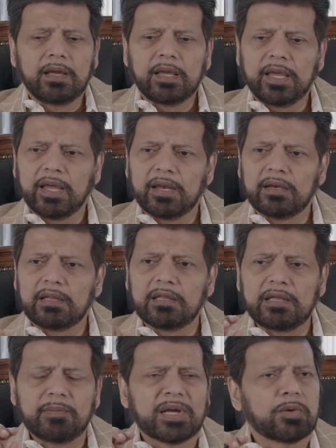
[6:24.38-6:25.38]
and the
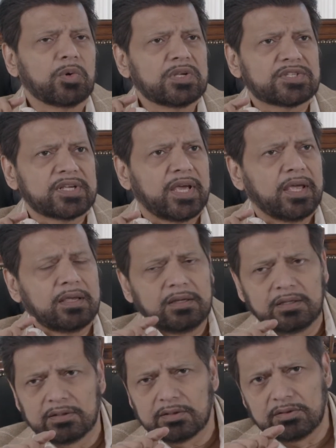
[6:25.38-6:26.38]
email will say,
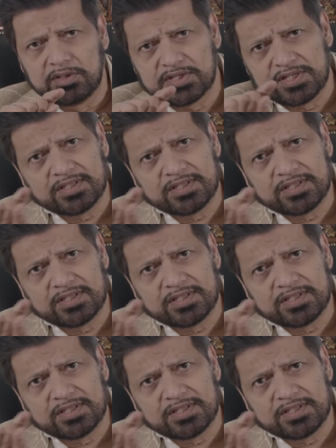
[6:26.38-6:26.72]
this